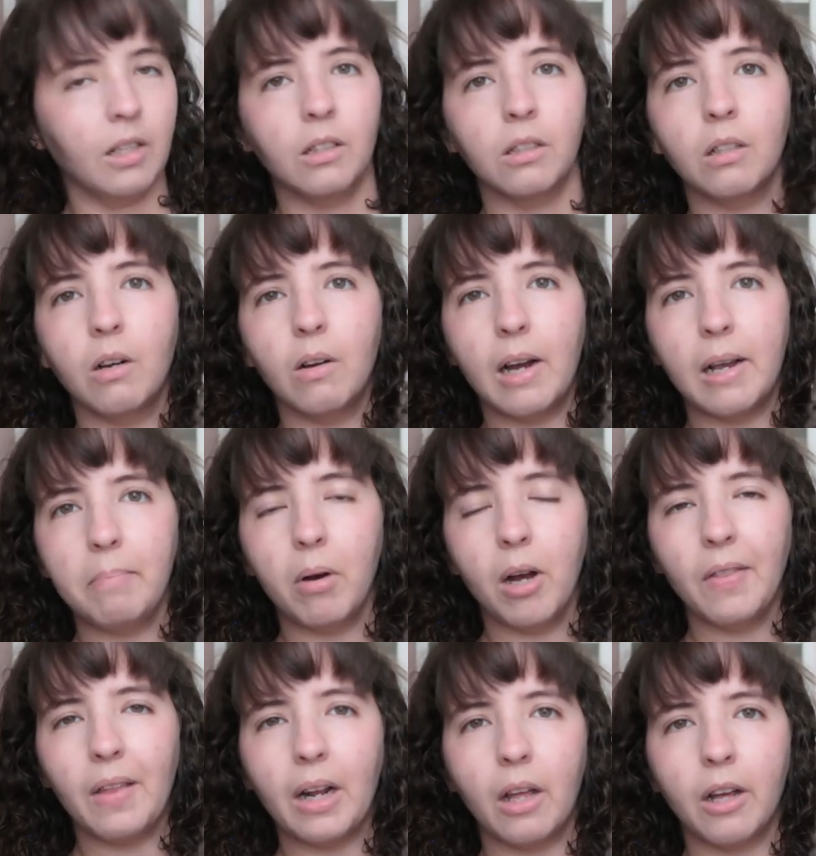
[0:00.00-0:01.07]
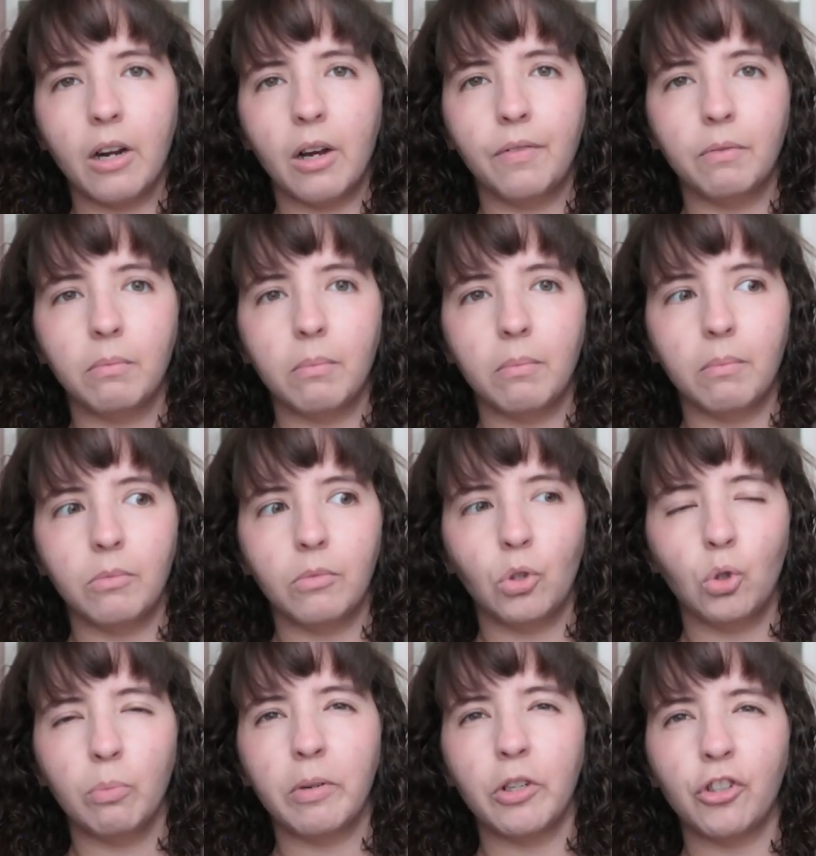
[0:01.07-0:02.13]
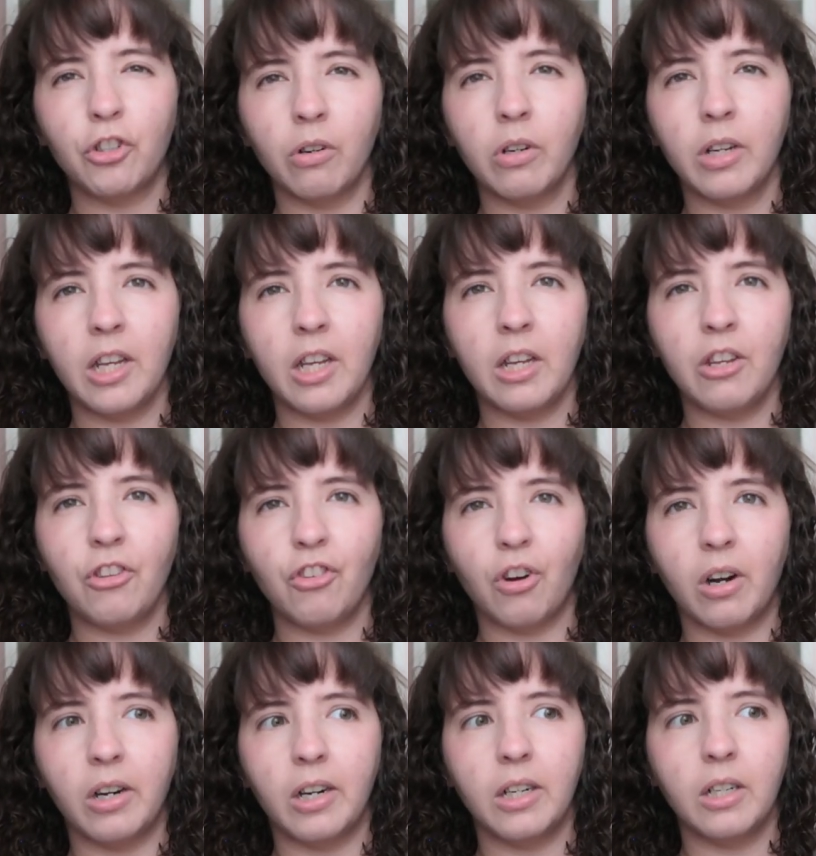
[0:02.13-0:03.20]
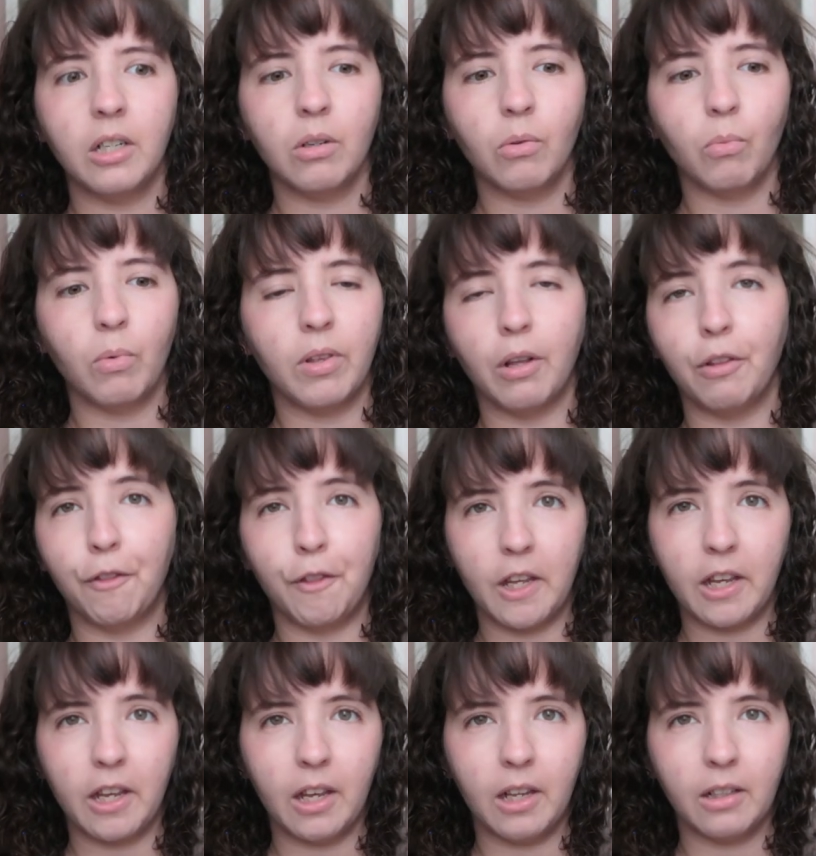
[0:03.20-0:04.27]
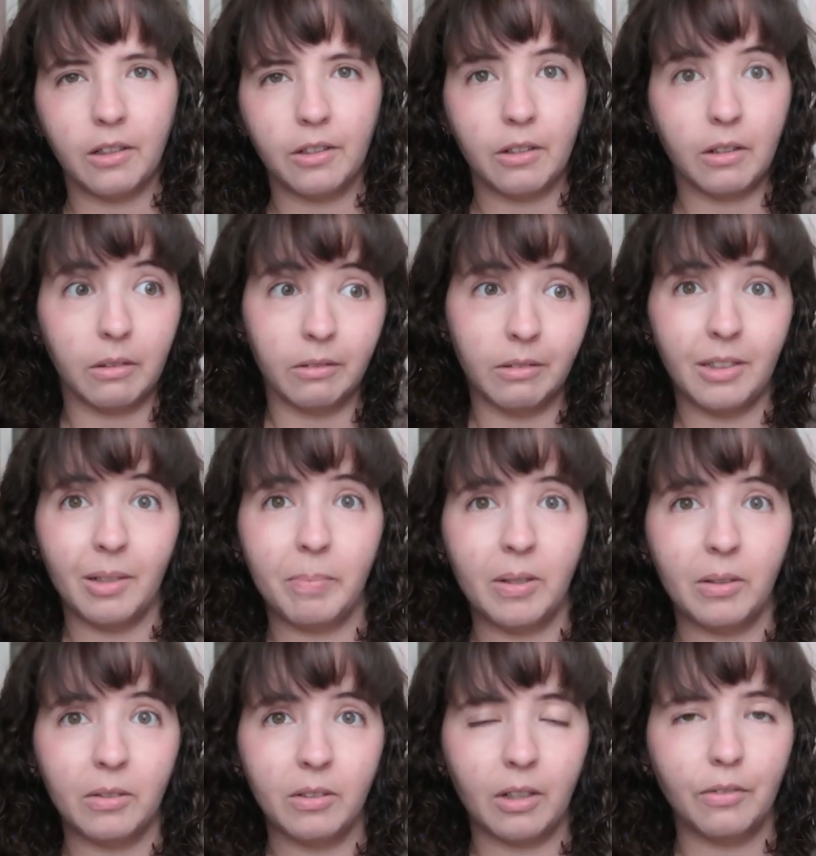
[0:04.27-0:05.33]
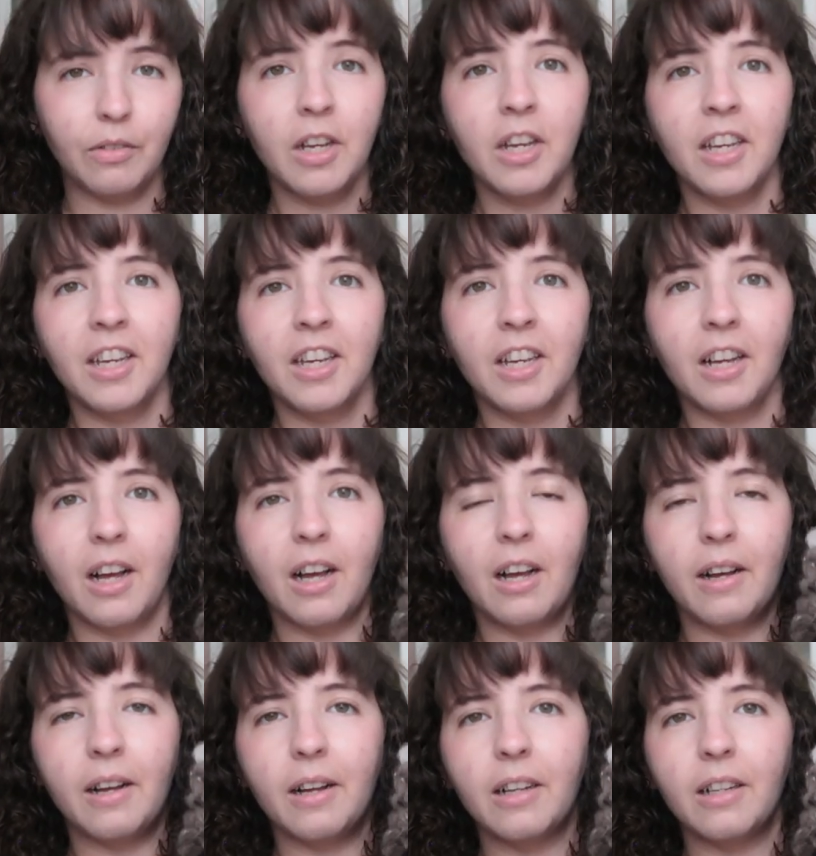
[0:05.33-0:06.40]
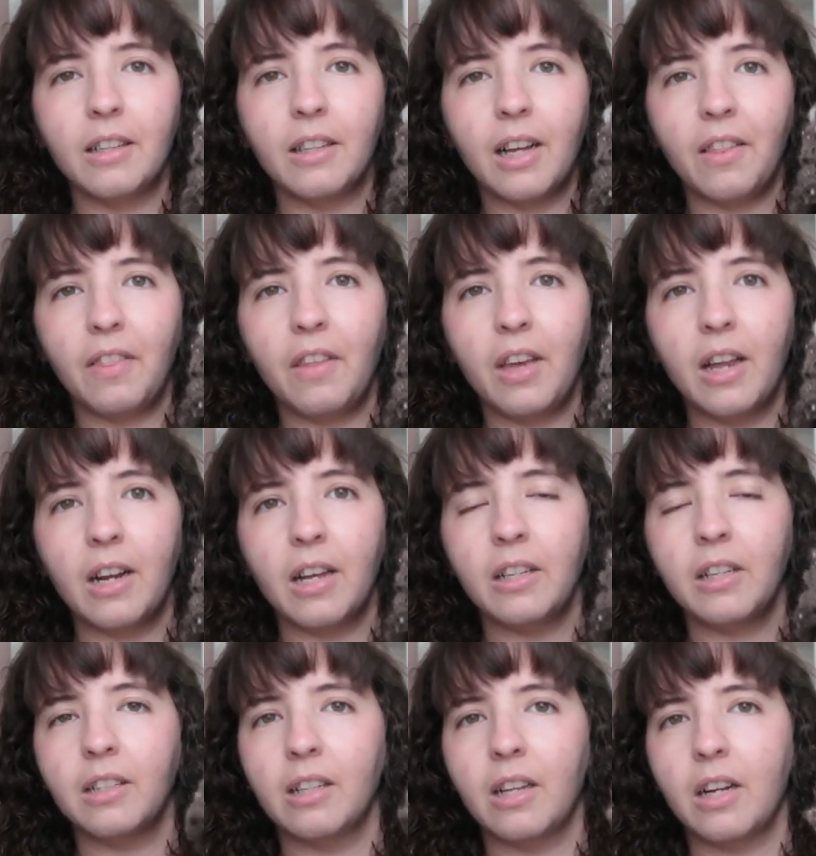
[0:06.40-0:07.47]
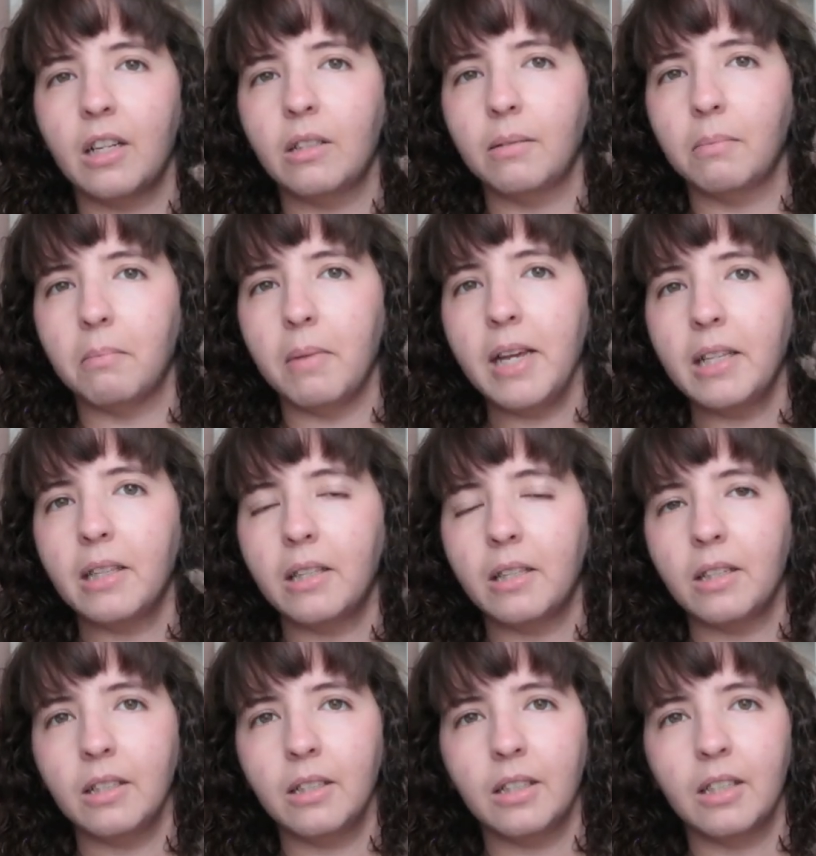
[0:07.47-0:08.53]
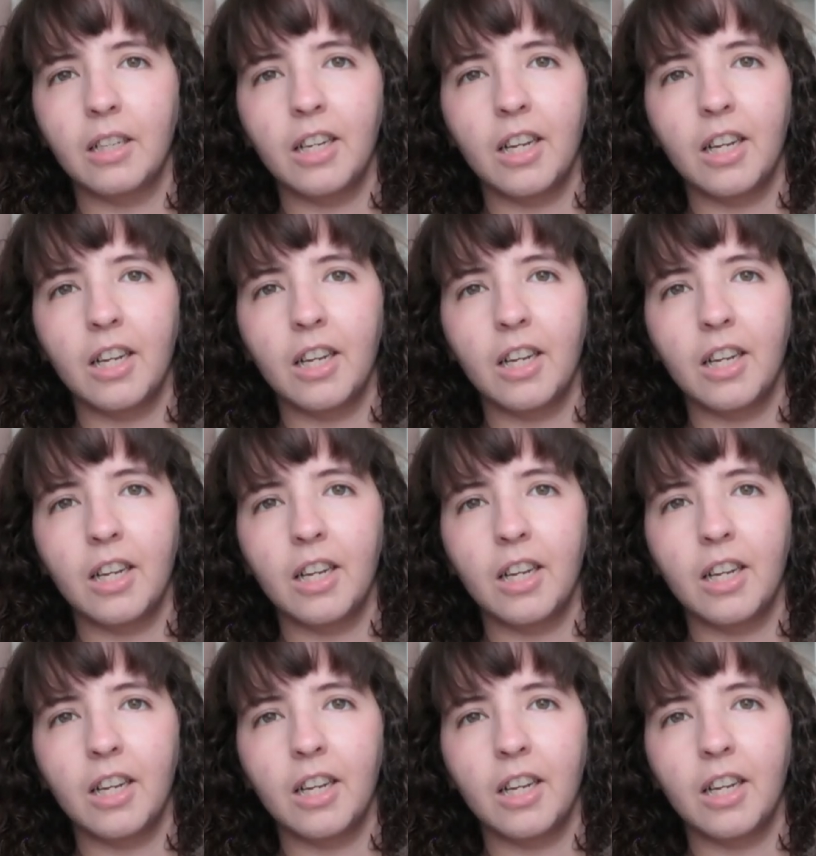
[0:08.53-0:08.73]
So I bought a lot of super chunky yarn without thinking, you know, typical stuff. And then I decided to make this.